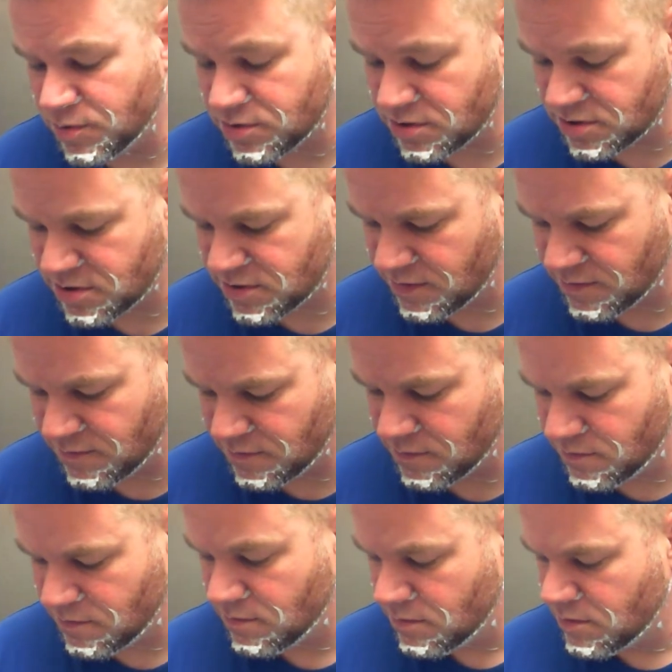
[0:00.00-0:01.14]
which is
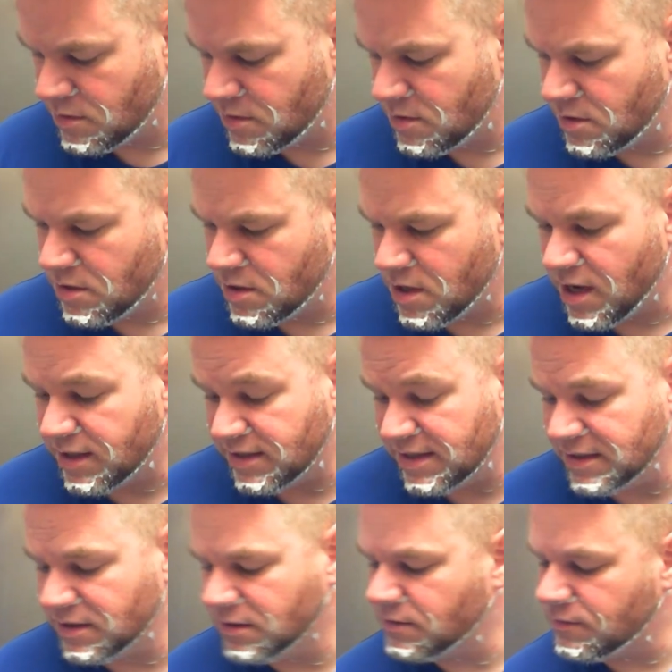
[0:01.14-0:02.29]

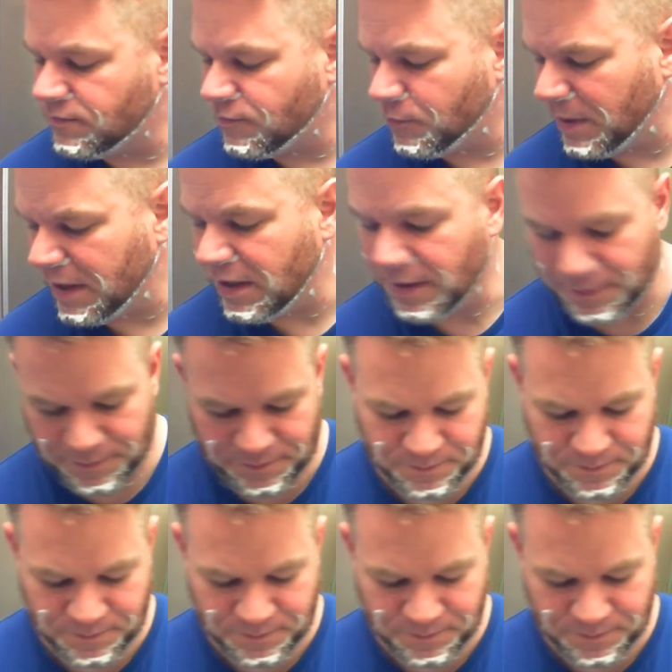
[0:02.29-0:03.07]
ideal for me.